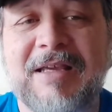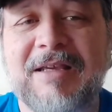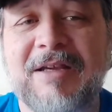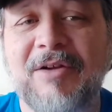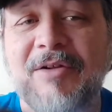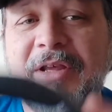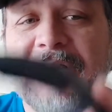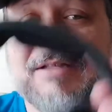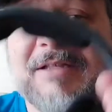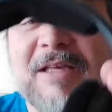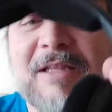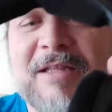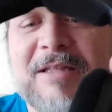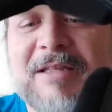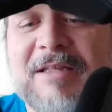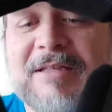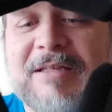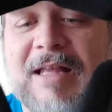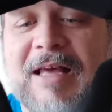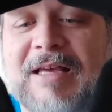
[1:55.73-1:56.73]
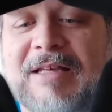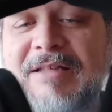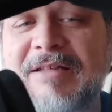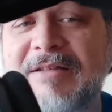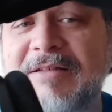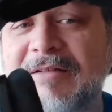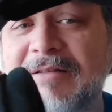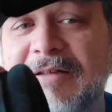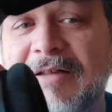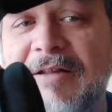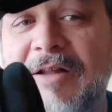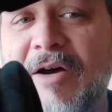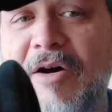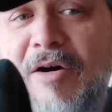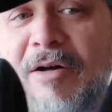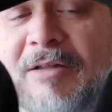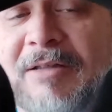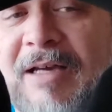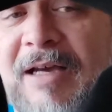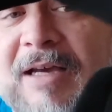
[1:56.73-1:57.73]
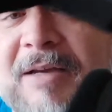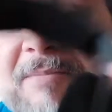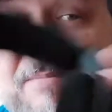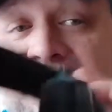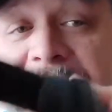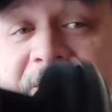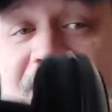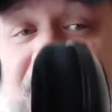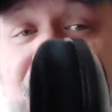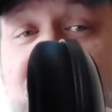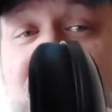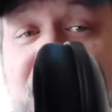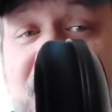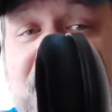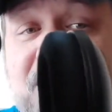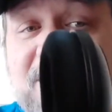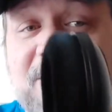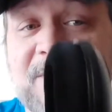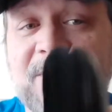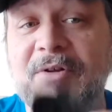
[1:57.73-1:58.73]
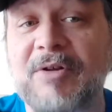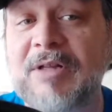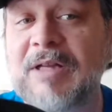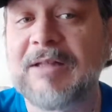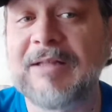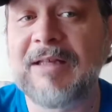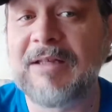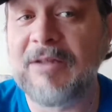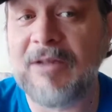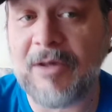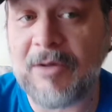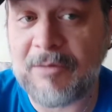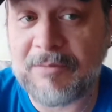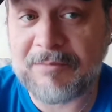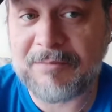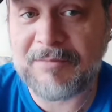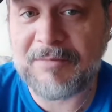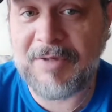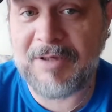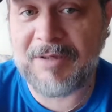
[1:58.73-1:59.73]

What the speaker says: You know, they say that these last a long time. They just feel like they don't.